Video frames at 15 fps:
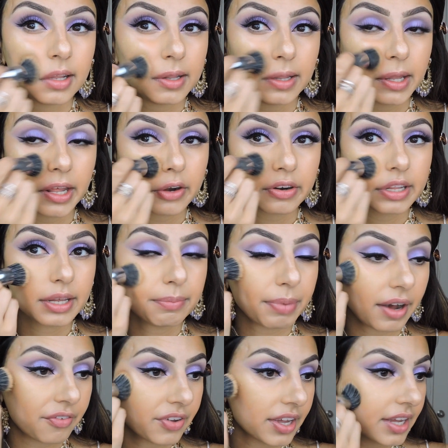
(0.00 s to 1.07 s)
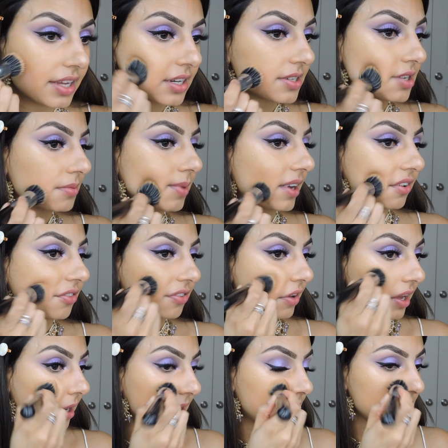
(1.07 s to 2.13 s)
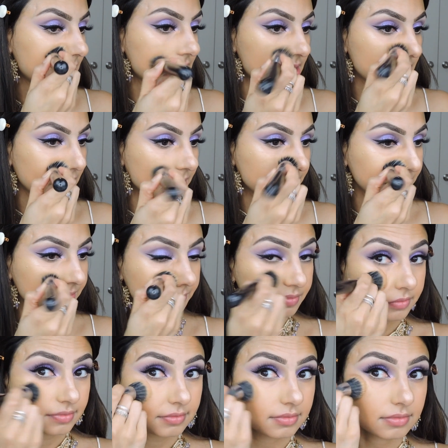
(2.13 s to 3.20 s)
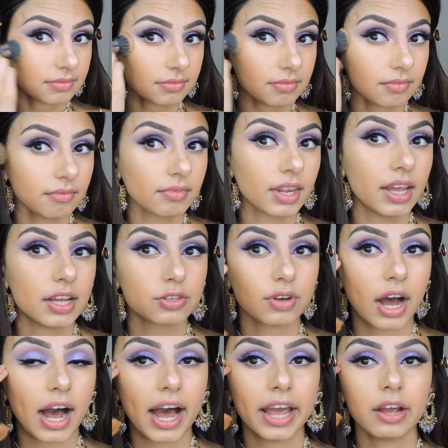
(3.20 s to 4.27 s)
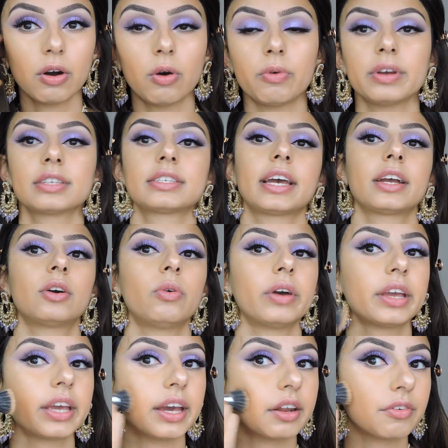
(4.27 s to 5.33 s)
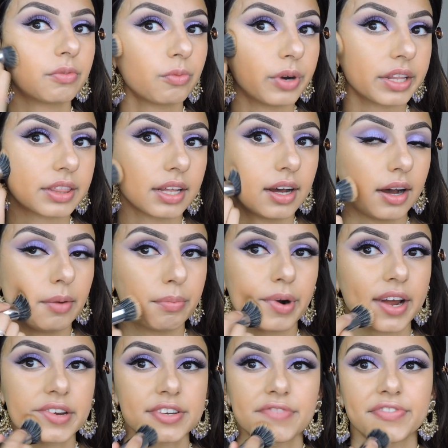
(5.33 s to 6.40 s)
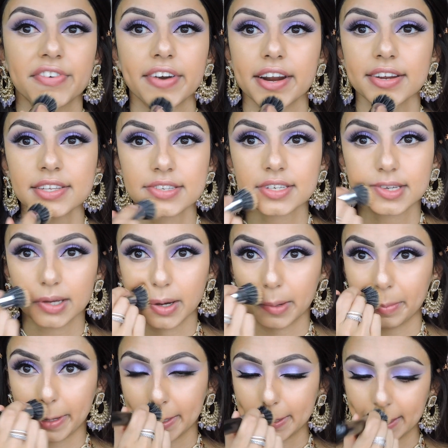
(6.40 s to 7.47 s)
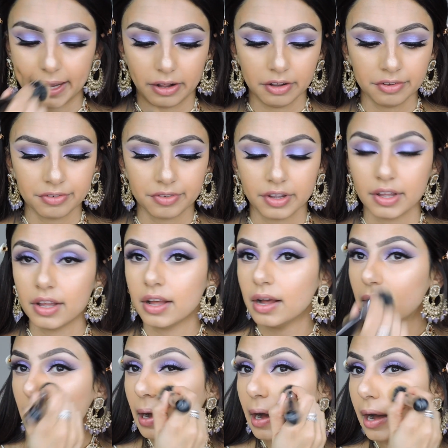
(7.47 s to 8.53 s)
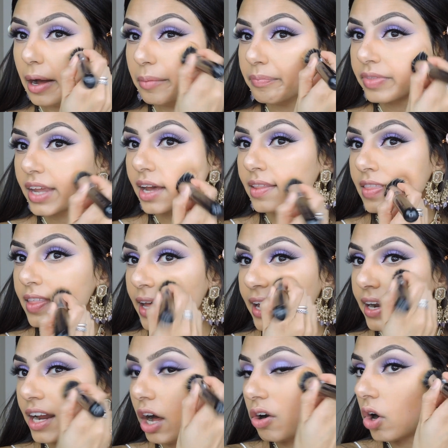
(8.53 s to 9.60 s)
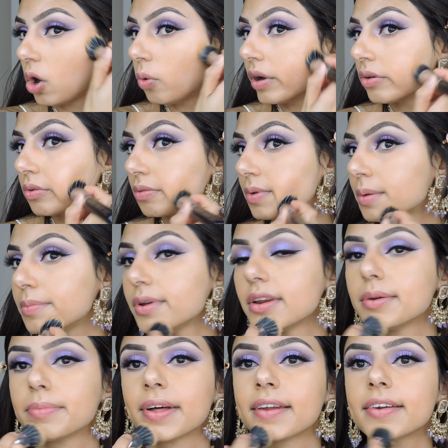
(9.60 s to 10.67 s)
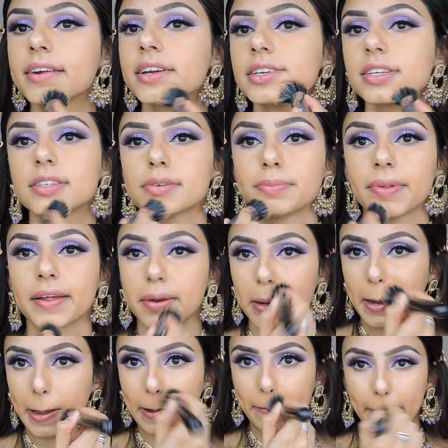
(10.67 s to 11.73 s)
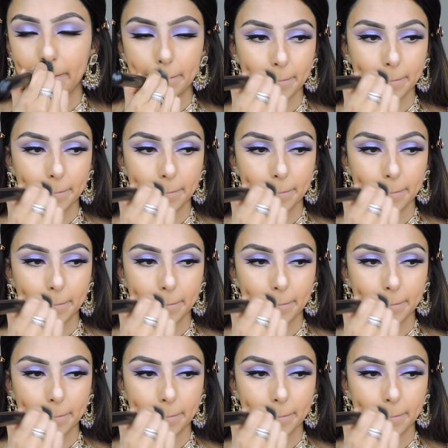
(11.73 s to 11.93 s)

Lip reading: literally buff it into my face. So I always like going in with a brush first on myself. And then I'll go in with my beauty blender just to blend it out.